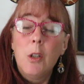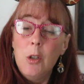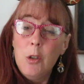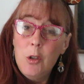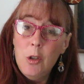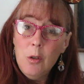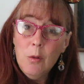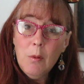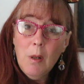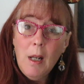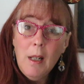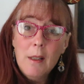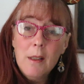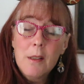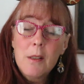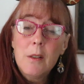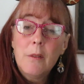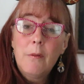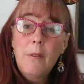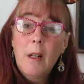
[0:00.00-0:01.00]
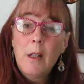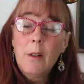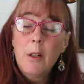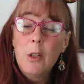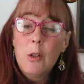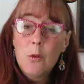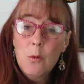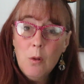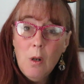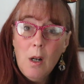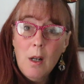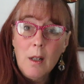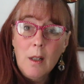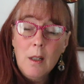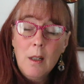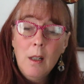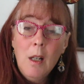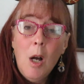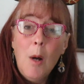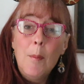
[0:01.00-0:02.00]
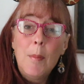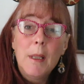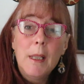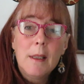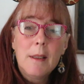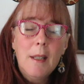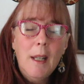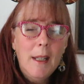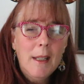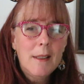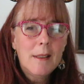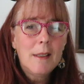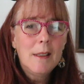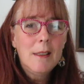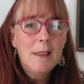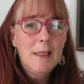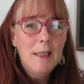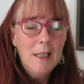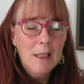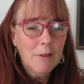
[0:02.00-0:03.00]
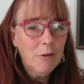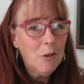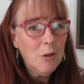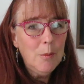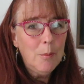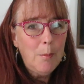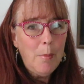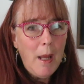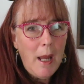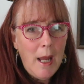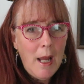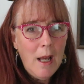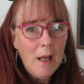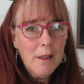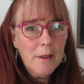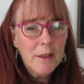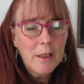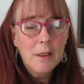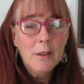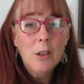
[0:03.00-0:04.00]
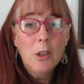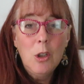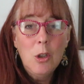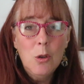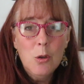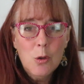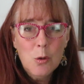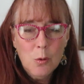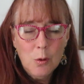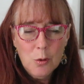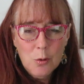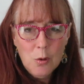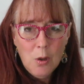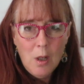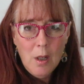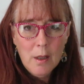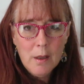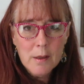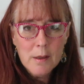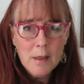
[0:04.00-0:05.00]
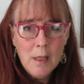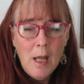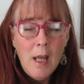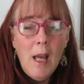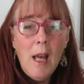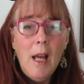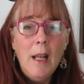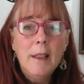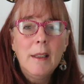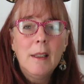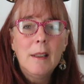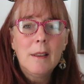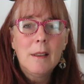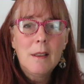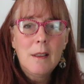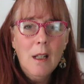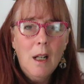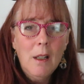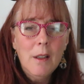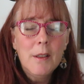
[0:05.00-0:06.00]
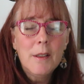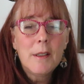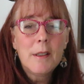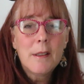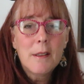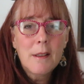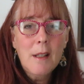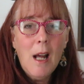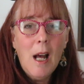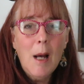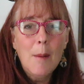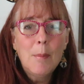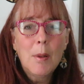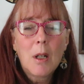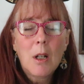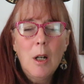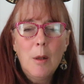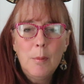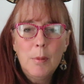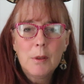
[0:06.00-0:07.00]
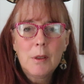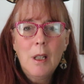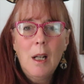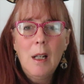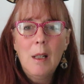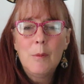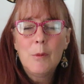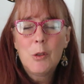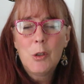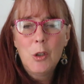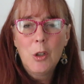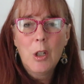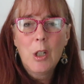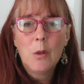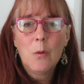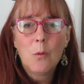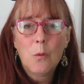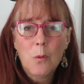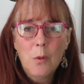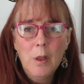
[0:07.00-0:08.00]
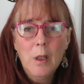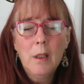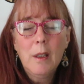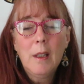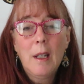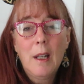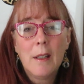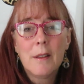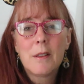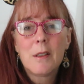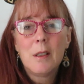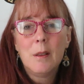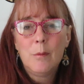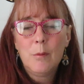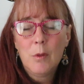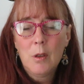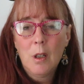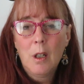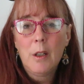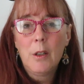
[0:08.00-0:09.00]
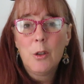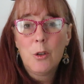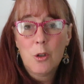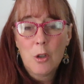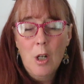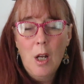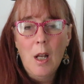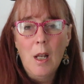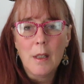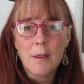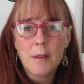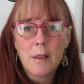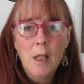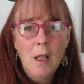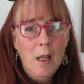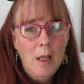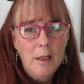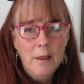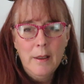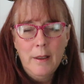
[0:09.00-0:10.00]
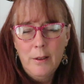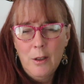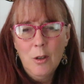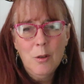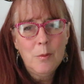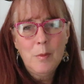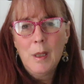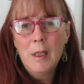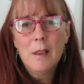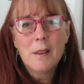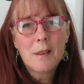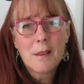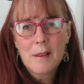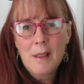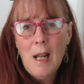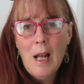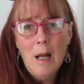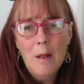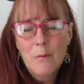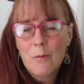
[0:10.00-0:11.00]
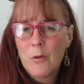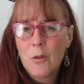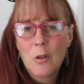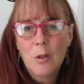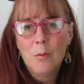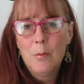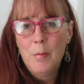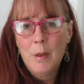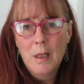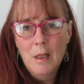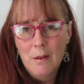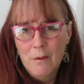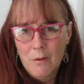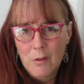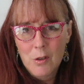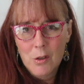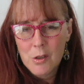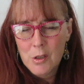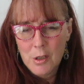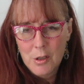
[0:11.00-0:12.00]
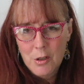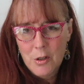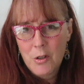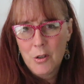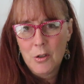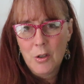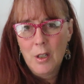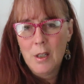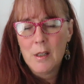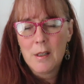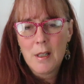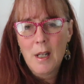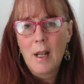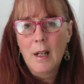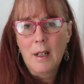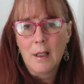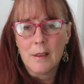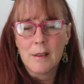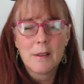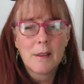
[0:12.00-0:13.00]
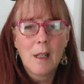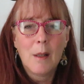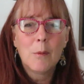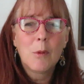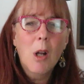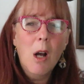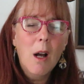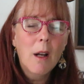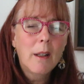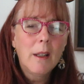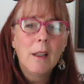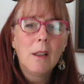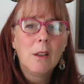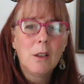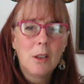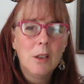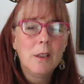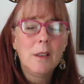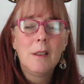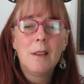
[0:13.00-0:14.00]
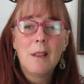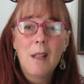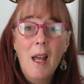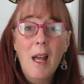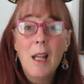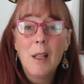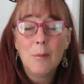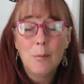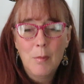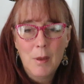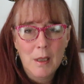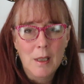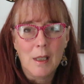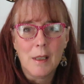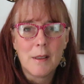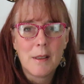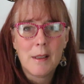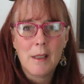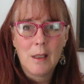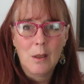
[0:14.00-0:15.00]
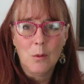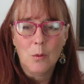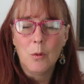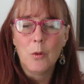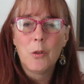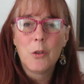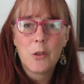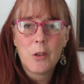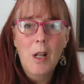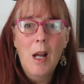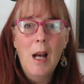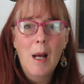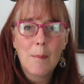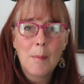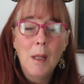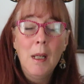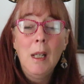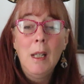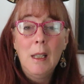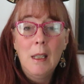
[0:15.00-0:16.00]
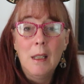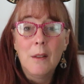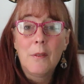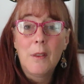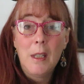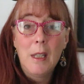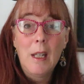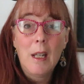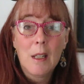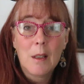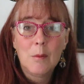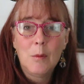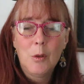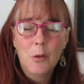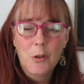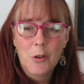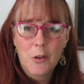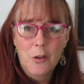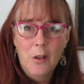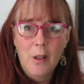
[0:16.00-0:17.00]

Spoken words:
You do ride a safari truck, but it takes a different path than the usual trucks, and it does stop a couple times so you can really get some nice shots. And I don't mean stop for a minute versus 30 seconds. I'm talking a good 10 minutes that it will stop if the animals are